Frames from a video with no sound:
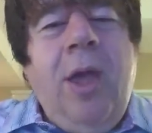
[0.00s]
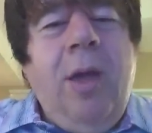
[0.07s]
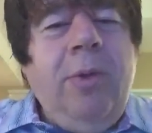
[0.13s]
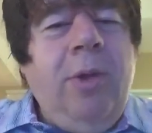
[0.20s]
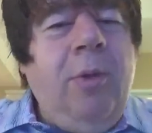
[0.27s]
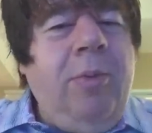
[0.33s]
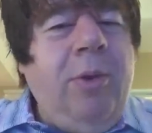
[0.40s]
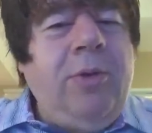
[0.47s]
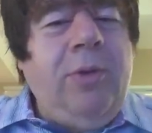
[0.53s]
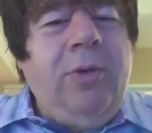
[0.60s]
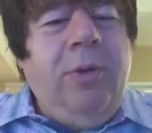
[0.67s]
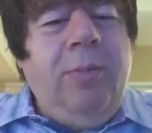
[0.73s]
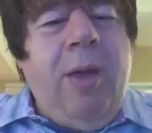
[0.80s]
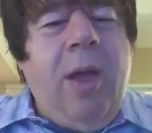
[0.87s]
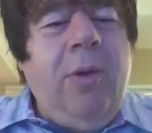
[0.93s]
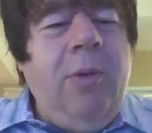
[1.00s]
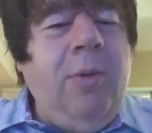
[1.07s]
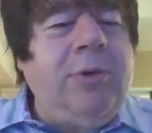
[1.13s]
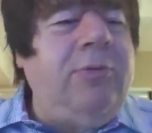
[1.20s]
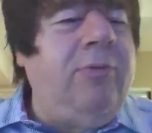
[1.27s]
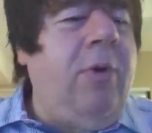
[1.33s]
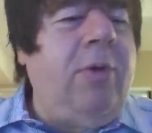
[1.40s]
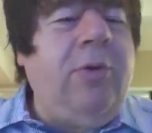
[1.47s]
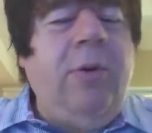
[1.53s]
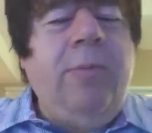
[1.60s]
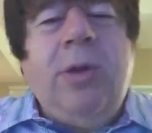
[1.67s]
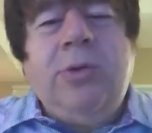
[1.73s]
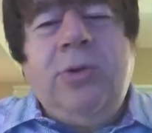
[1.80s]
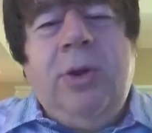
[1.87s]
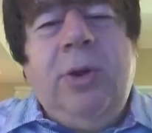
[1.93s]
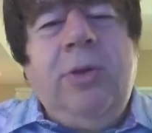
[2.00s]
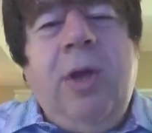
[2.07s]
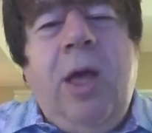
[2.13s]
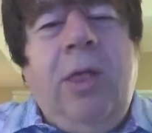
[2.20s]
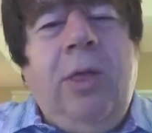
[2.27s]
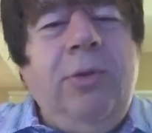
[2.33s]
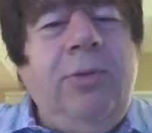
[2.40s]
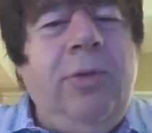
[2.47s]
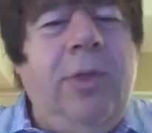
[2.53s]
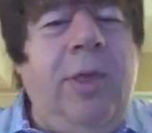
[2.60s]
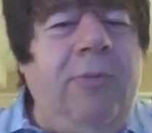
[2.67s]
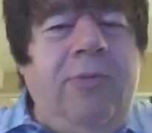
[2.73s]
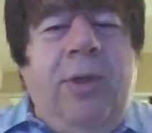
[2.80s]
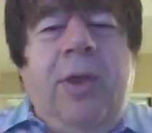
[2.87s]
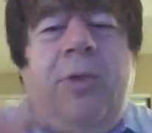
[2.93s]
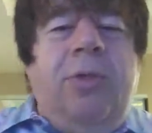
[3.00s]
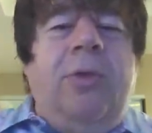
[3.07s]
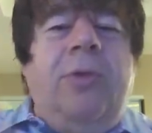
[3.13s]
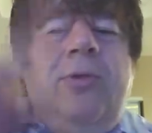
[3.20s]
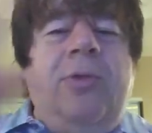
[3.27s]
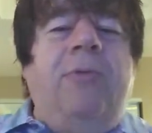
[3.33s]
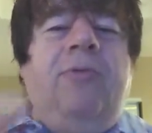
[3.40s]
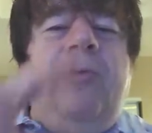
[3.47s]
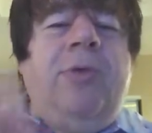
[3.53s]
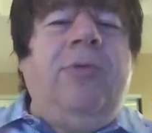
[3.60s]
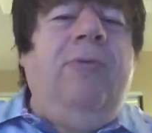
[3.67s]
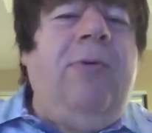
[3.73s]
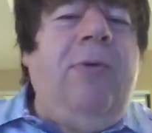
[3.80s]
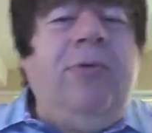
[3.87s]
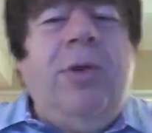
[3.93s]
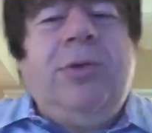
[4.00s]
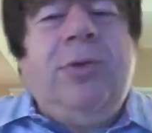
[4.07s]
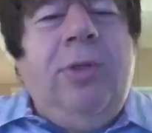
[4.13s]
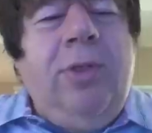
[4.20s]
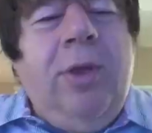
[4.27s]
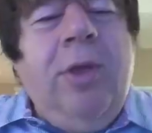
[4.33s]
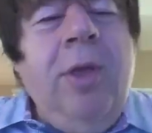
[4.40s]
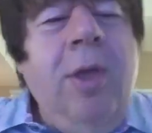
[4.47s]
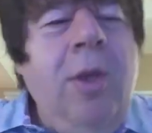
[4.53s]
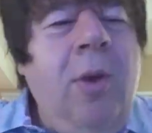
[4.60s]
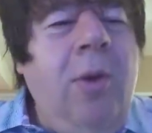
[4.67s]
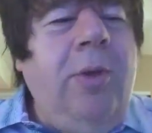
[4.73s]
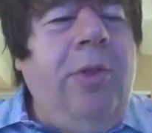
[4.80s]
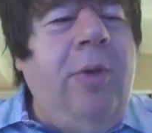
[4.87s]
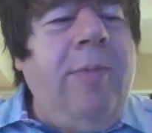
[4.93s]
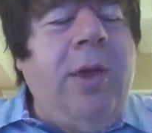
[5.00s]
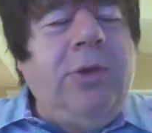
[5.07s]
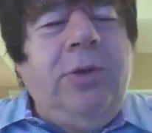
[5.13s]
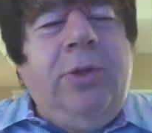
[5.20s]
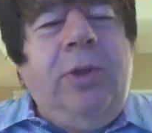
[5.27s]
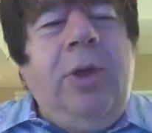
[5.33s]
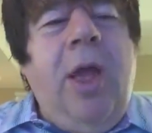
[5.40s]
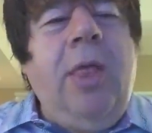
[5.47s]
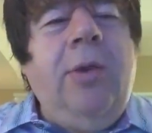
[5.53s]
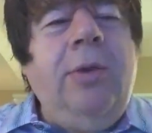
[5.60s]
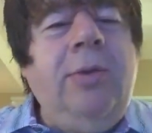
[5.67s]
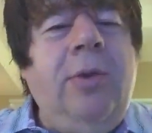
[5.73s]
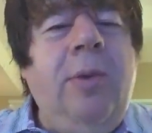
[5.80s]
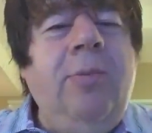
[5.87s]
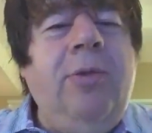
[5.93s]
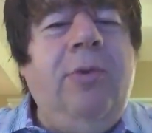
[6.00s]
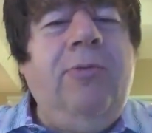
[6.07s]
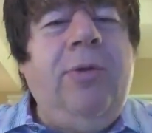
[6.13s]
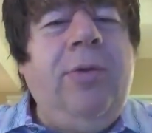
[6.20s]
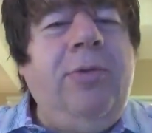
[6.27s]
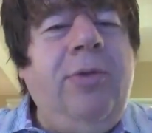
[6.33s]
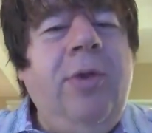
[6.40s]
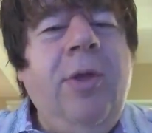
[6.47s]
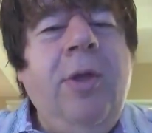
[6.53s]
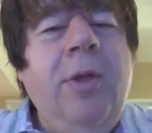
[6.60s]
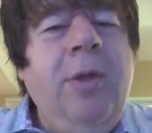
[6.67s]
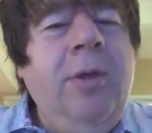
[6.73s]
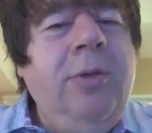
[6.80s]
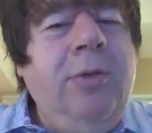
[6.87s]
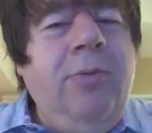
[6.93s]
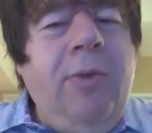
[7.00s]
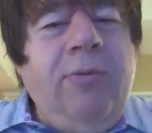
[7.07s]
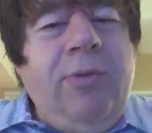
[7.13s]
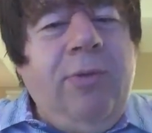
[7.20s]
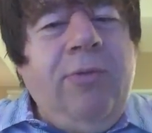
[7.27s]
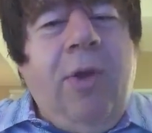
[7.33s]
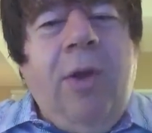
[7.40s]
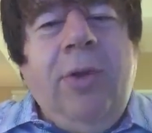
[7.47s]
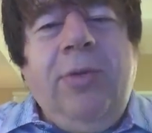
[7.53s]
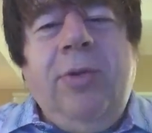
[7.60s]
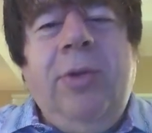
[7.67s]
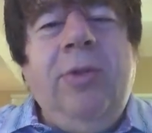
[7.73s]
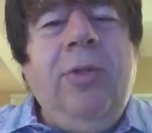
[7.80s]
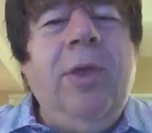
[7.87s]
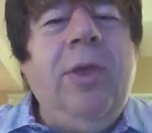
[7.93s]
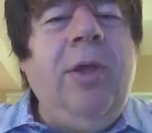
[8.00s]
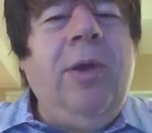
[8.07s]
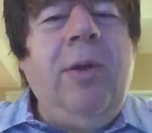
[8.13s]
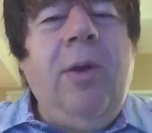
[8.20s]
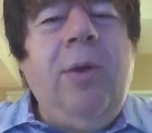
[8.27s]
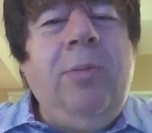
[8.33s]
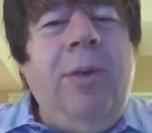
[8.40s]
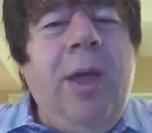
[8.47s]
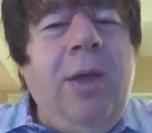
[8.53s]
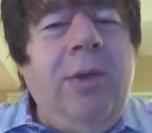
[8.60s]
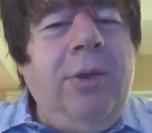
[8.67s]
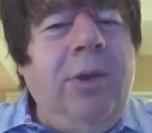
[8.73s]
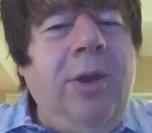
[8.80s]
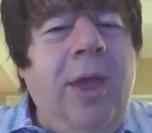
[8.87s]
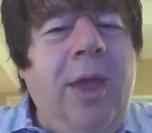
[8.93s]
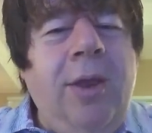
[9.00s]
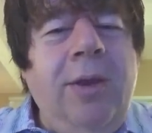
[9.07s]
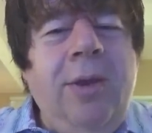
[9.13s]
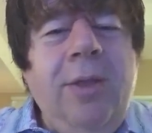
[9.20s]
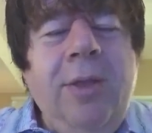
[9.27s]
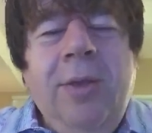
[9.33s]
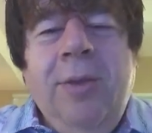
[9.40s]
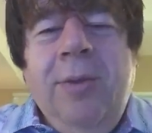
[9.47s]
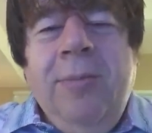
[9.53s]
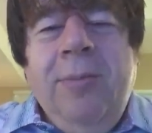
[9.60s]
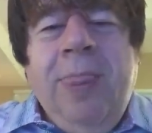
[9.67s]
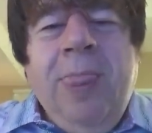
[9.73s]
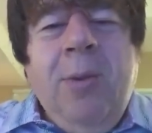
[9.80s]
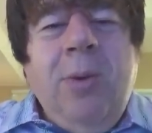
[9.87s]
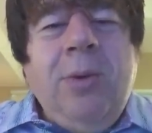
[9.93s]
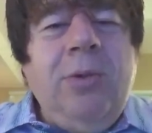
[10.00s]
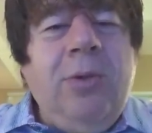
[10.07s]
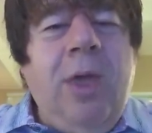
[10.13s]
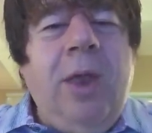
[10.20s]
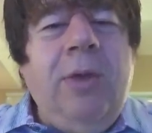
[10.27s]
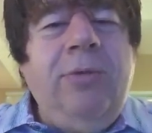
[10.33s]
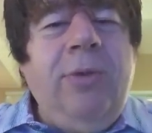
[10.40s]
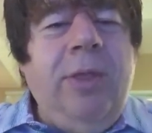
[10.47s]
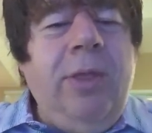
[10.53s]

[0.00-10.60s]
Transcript: you know, purchasing power, which of course are measured in dollars, so they have a nice little self-referential thing. Or they'll measure the dollar in terms of its derivative currencies like euro and pound and yen, which is kind of